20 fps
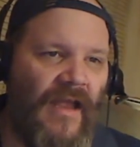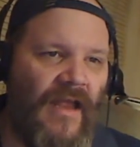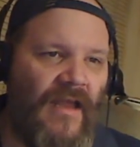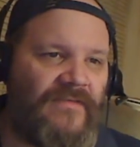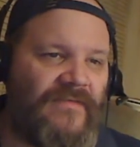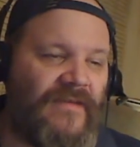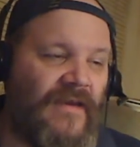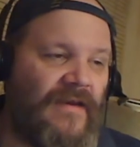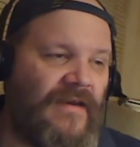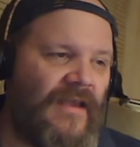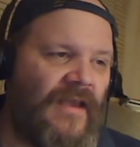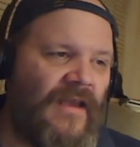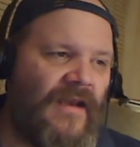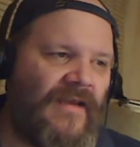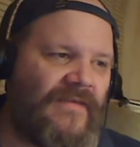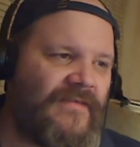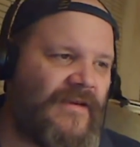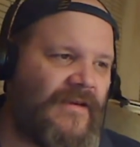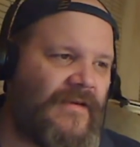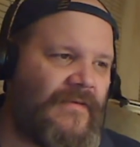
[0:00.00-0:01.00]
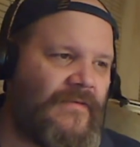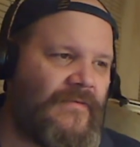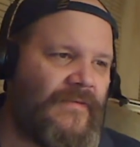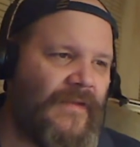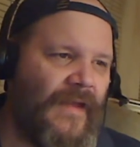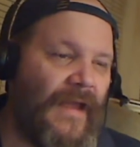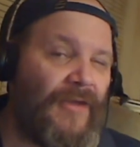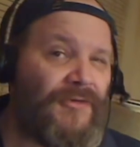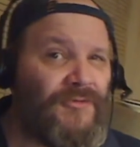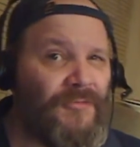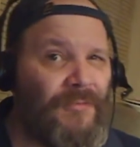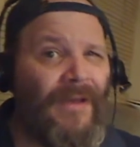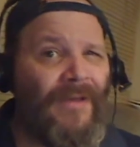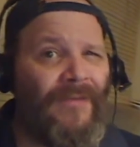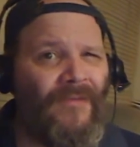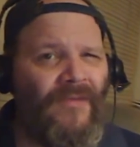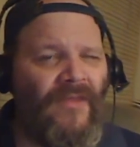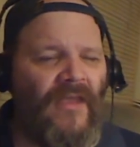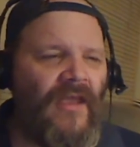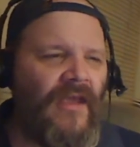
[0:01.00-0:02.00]
say it again. I said it last
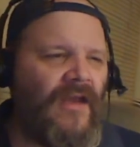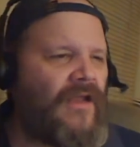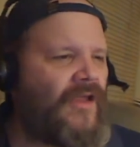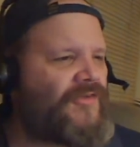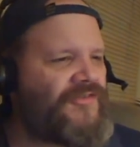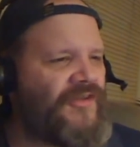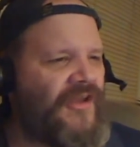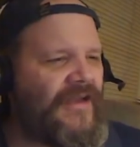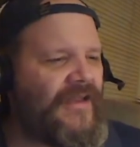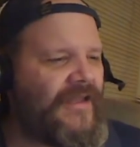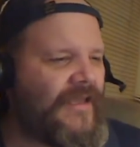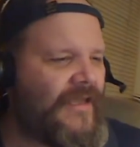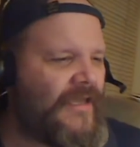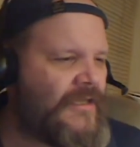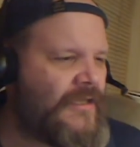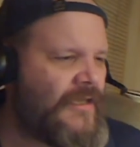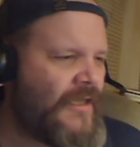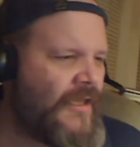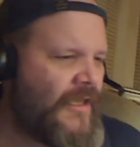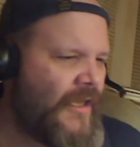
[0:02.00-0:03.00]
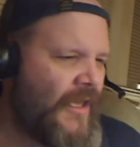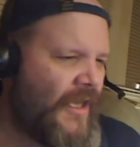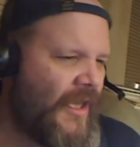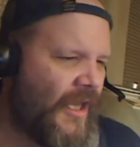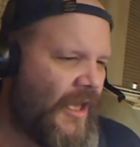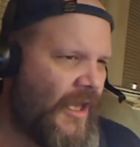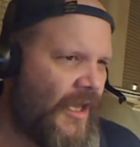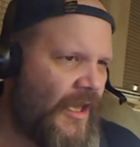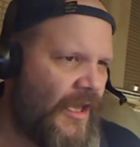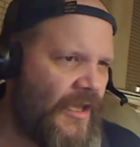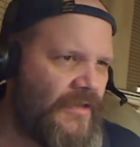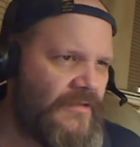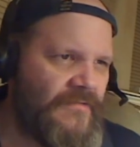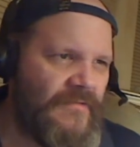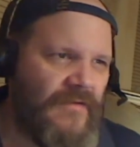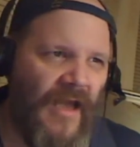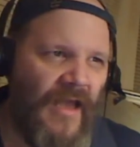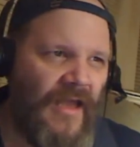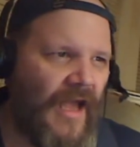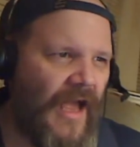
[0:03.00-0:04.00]
month, and I'll say it again.
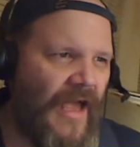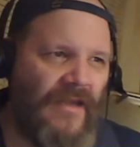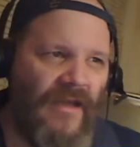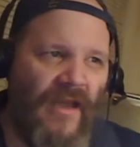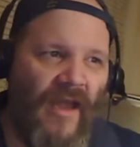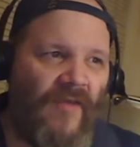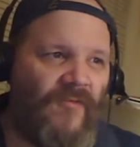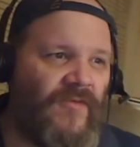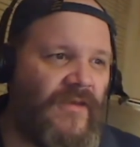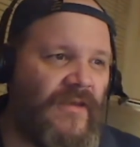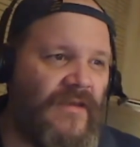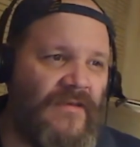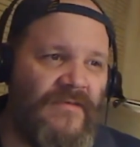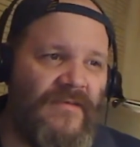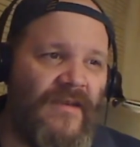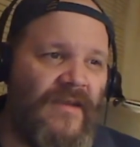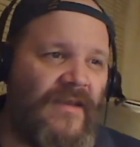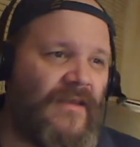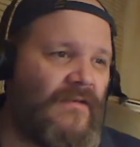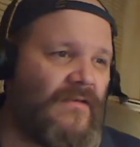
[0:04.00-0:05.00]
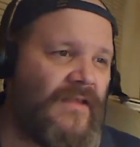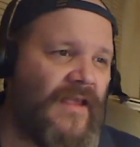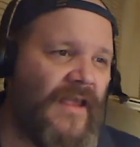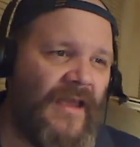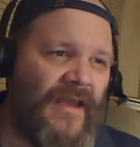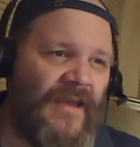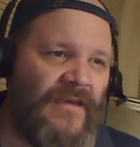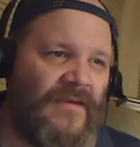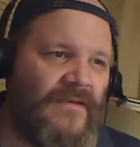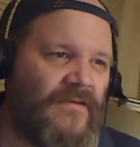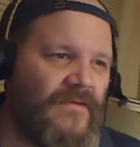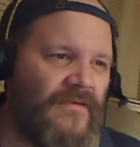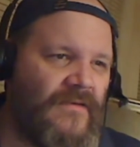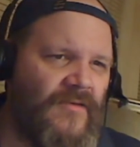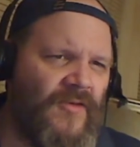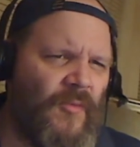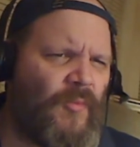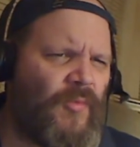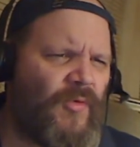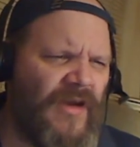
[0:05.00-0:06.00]
I love the Gil Kane,
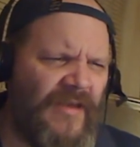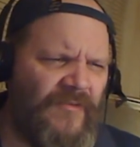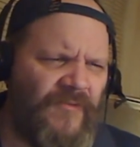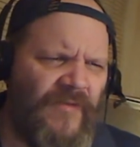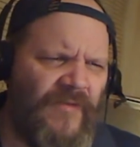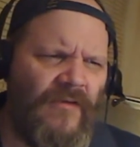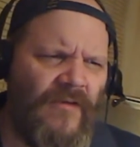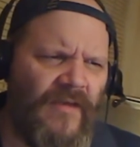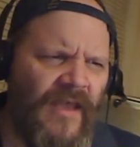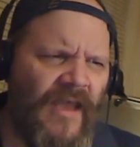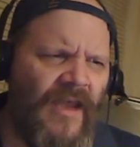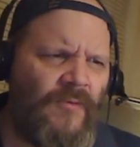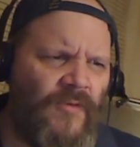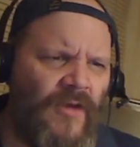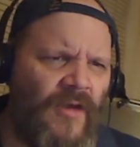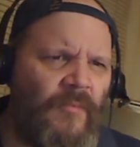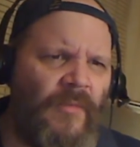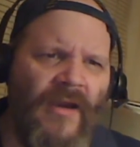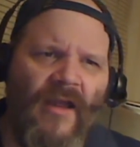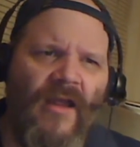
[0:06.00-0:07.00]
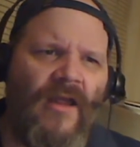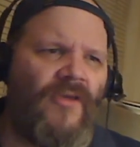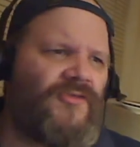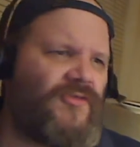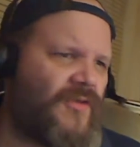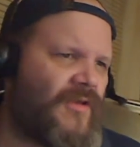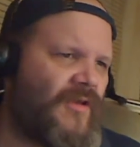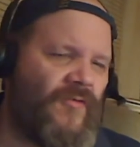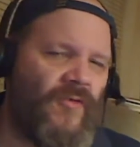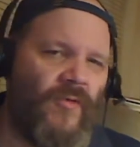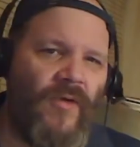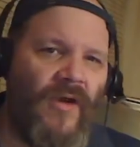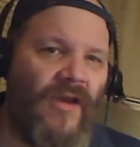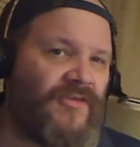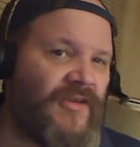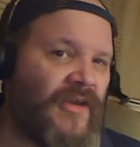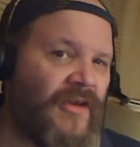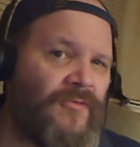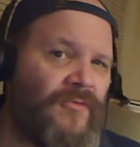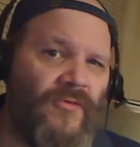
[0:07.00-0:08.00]
the brief Gil Kane run, but I also love the
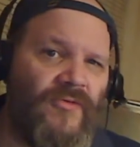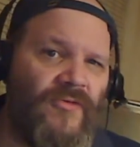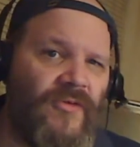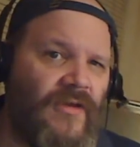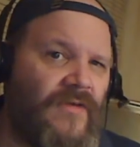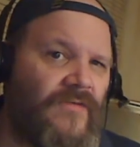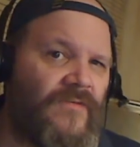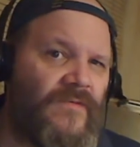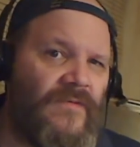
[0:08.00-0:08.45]
Ross Andrew stuff.